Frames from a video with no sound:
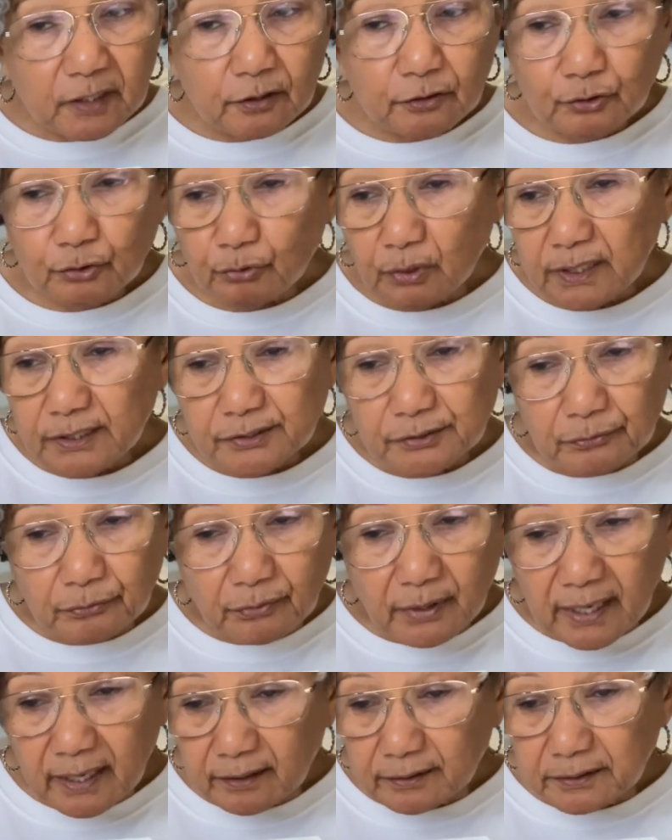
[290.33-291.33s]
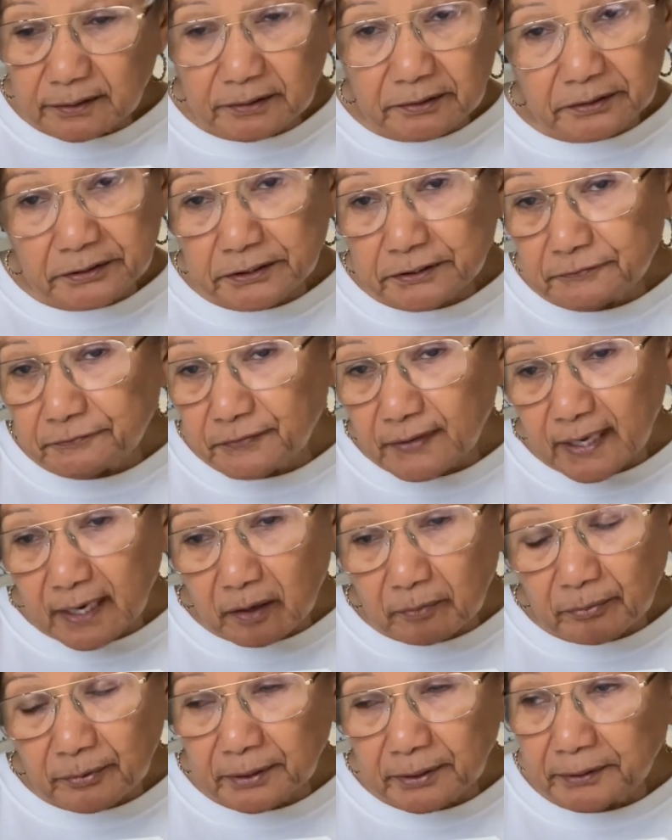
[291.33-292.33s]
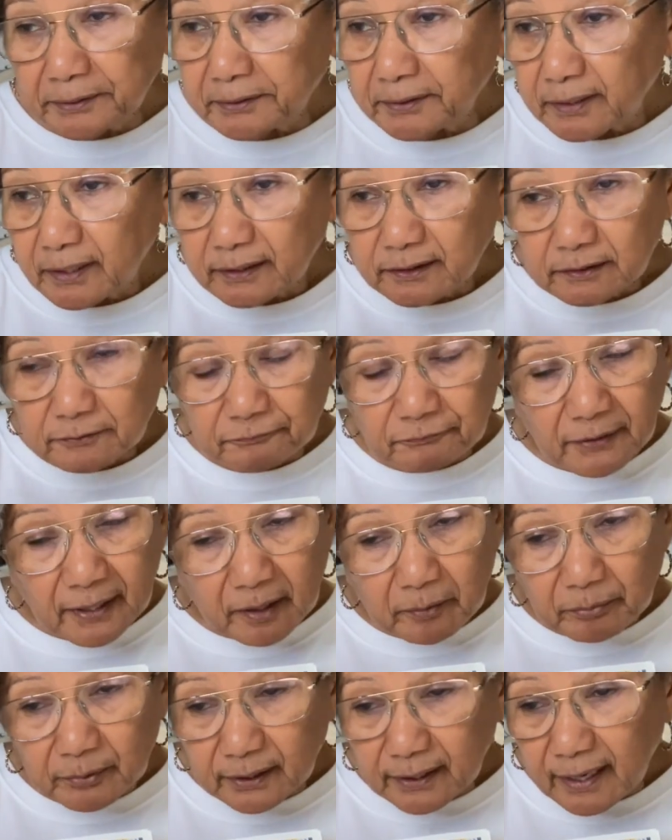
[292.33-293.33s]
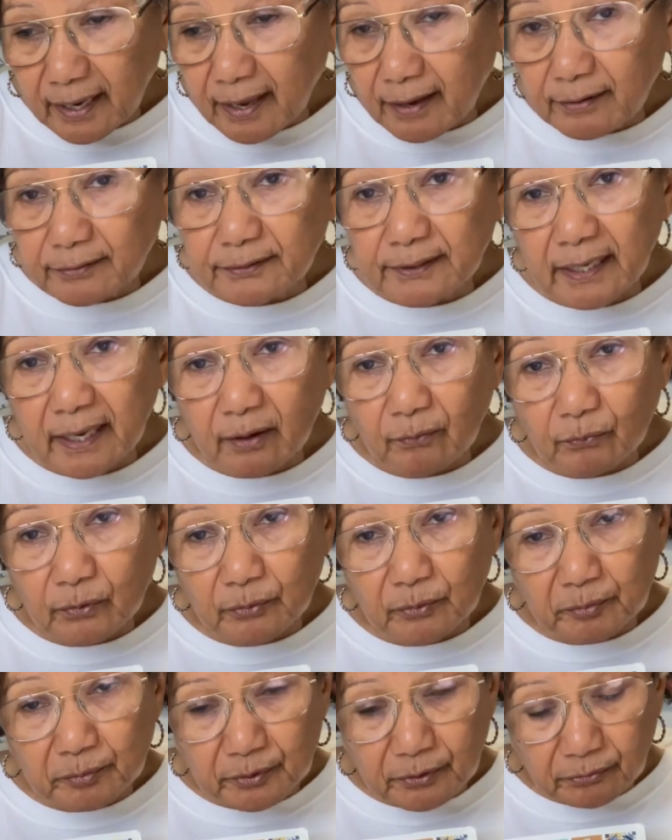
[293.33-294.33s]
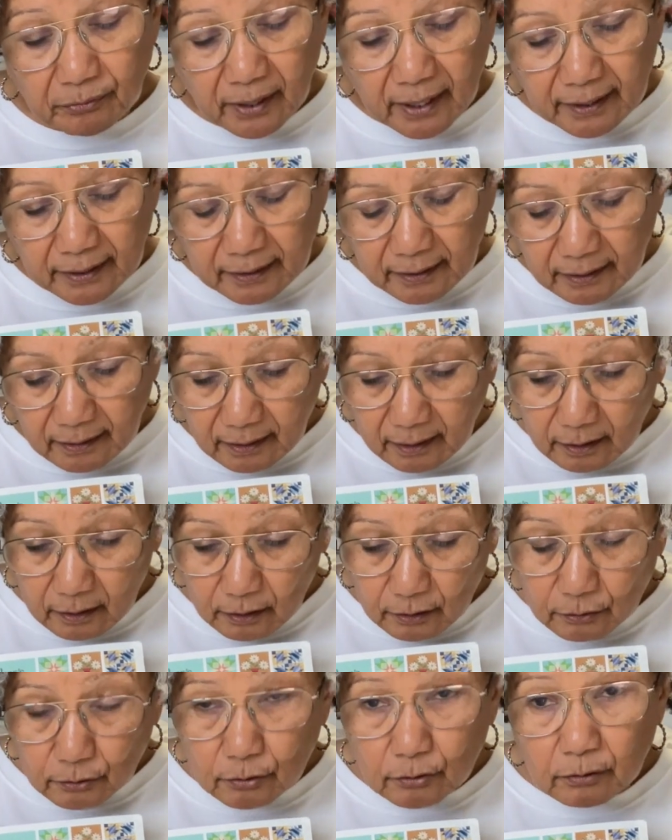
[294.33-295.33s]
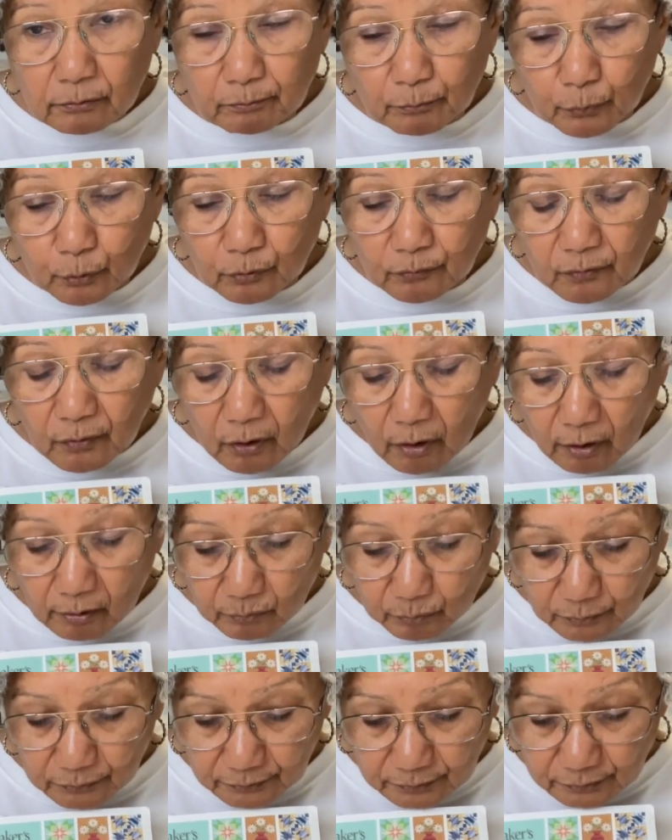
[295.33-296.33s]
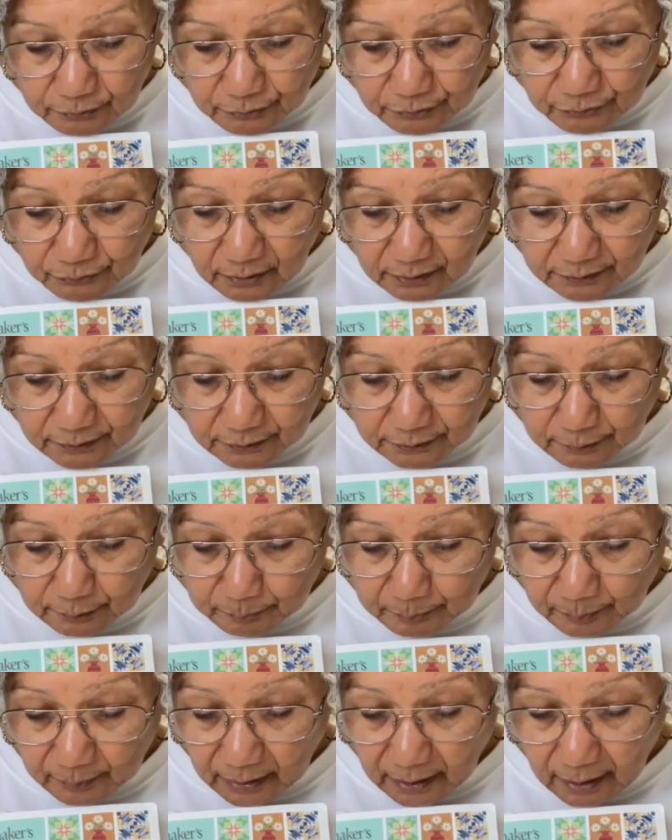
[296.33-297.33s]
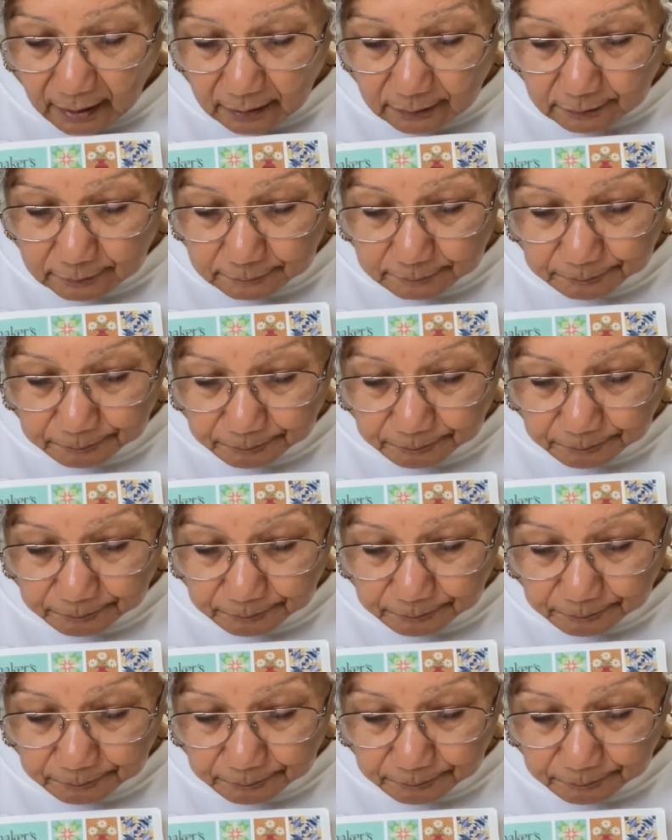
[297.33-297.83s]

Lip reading: trace around it on your fabric, cut the fabric out, and we will be ready to move on with constructing the block.